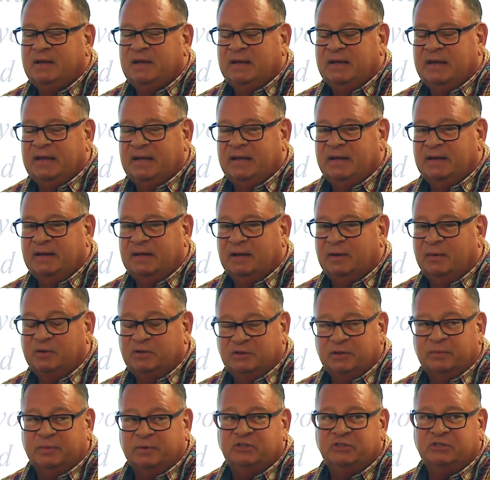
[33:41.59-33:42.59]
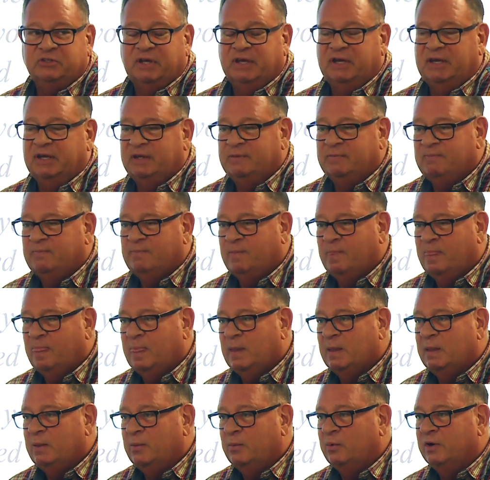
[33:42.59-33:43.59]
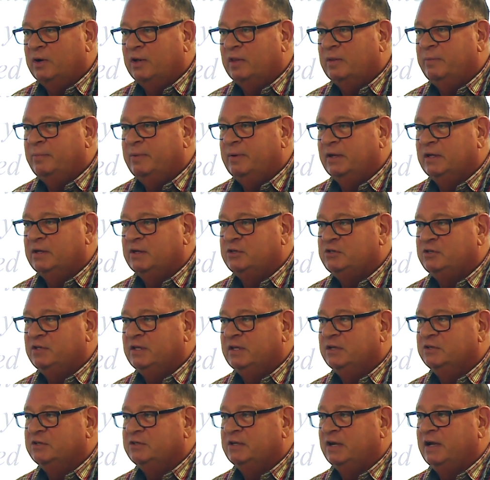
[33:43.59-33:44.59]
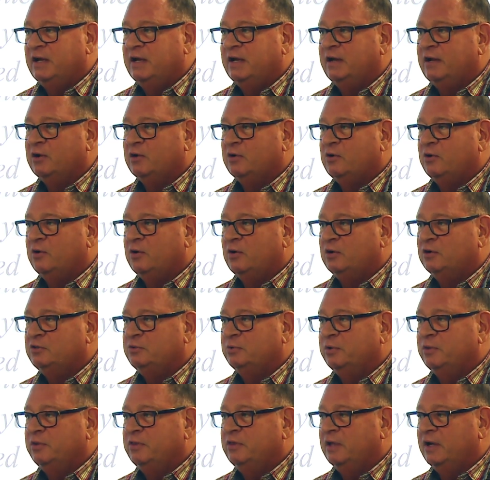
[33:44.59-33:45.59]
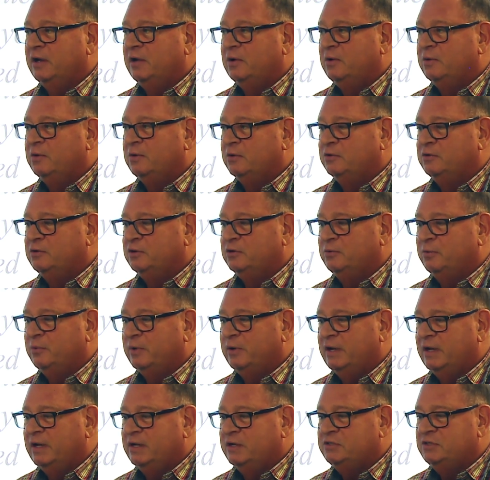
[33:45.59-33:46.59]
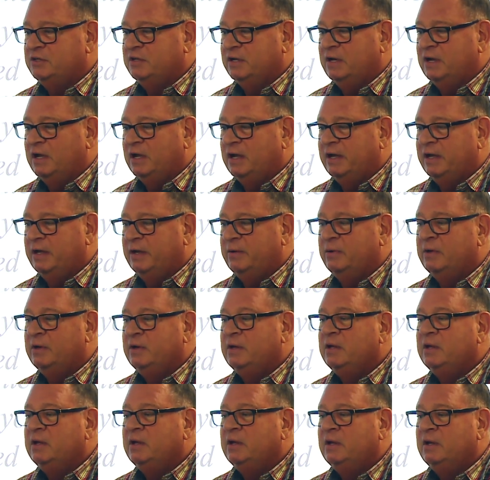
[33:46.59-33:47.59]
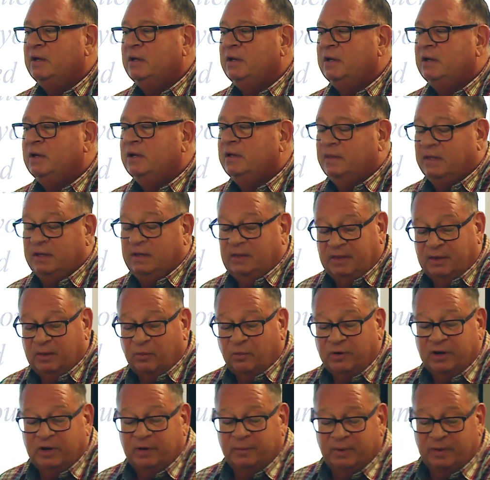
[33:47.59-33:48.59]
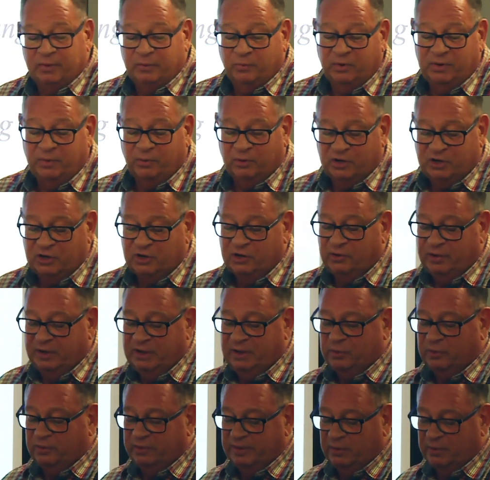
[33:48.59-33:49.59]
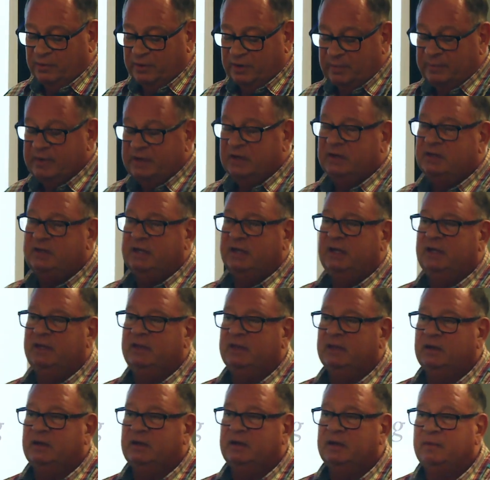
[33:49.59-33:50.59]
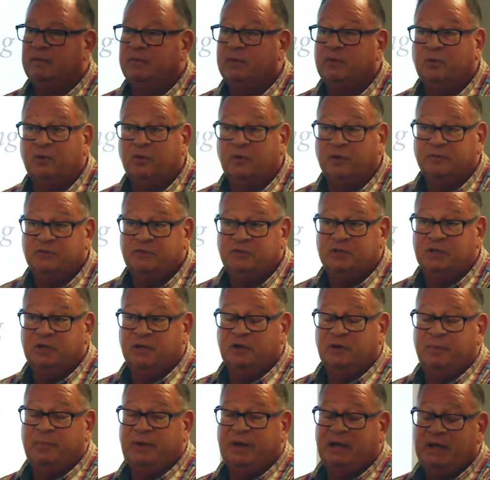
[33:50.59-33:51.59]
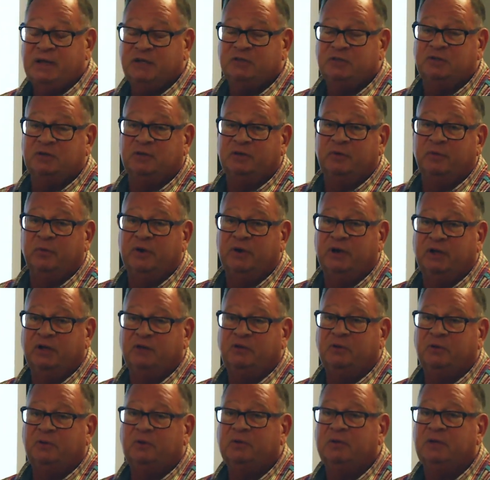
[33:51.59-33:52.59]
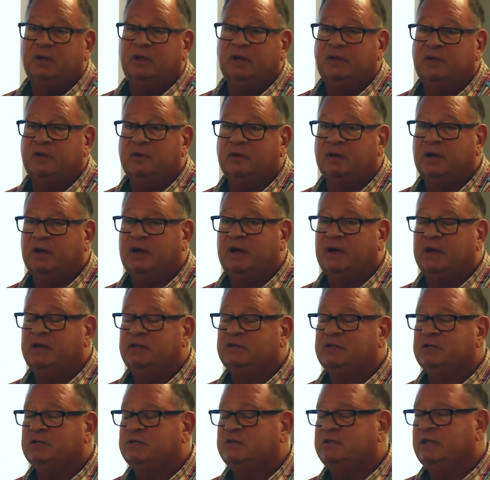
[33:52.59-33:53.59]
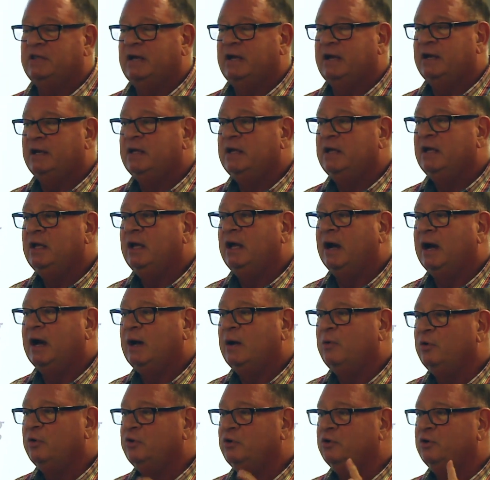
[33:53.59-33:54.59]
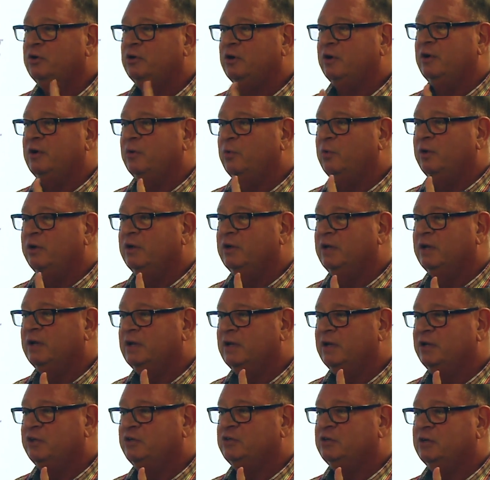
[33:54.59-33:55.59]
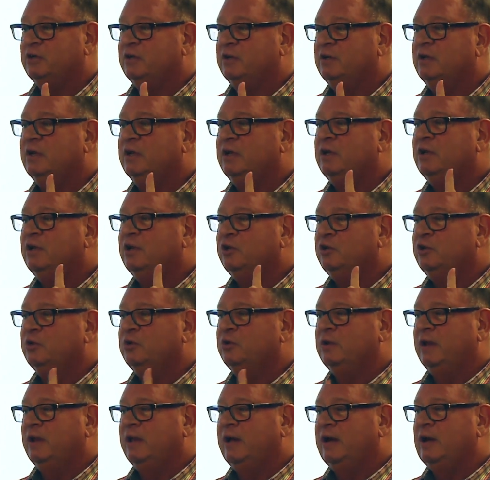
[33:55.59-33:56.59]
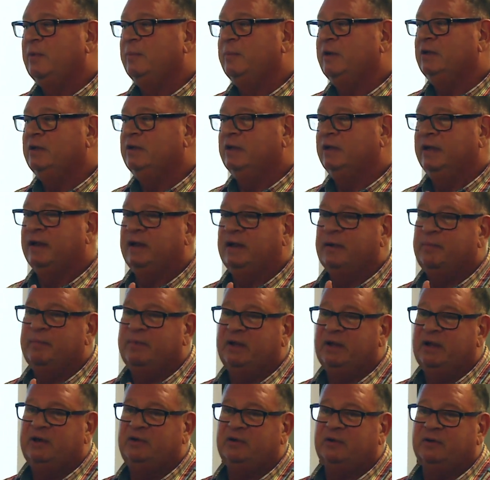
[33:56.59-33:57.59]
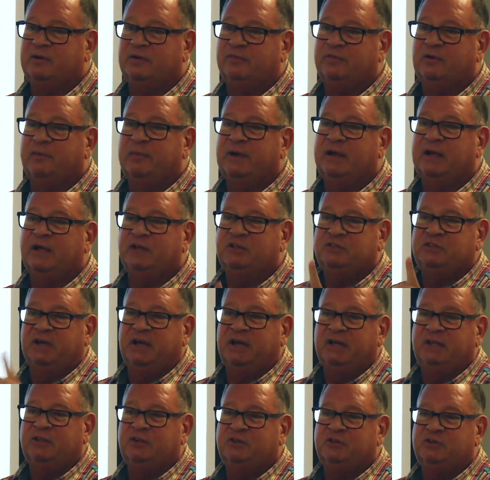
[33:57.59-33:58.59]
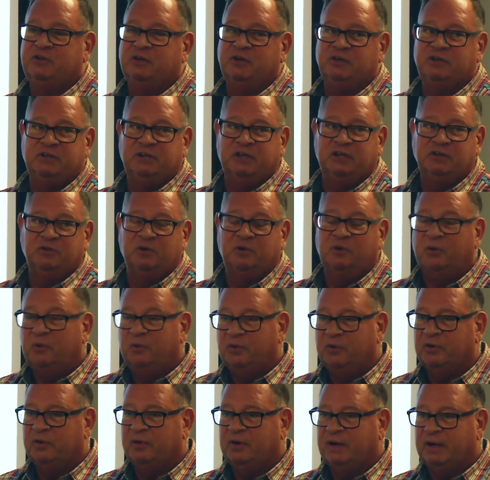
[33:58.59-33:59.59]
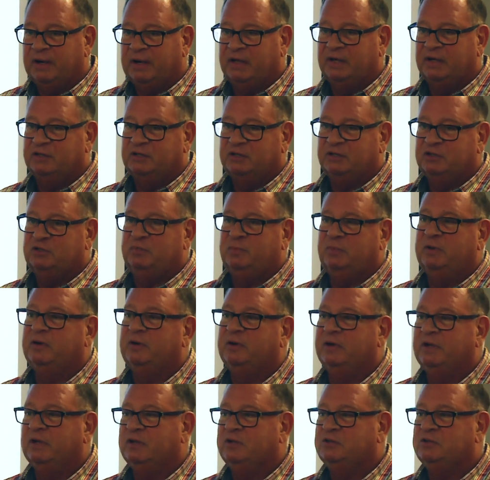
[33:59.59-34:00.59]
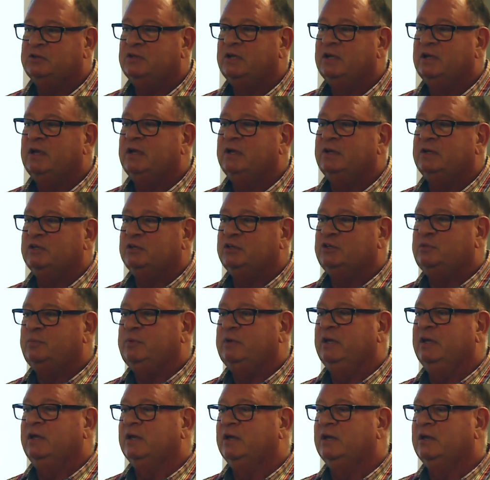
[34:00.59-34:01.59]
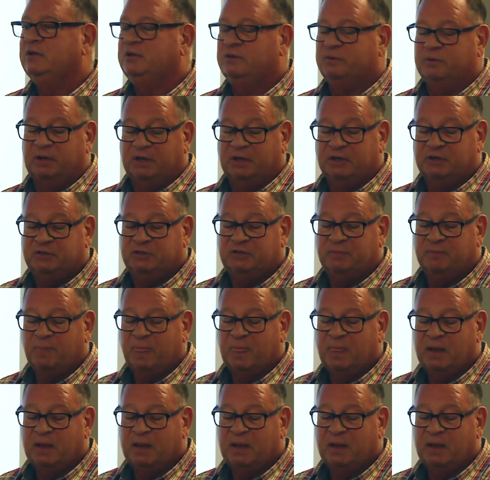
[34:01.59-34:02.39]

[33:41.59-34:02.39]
And that was a mistake. One of the biggest things that I had across with the elders is when I said, we were co-equal, they wanted me to take the role of senior pastor. And what I told the other guys is that I will do it under one condition. You allow me to get a mentor from outside the church that's older and has experience to speak into us.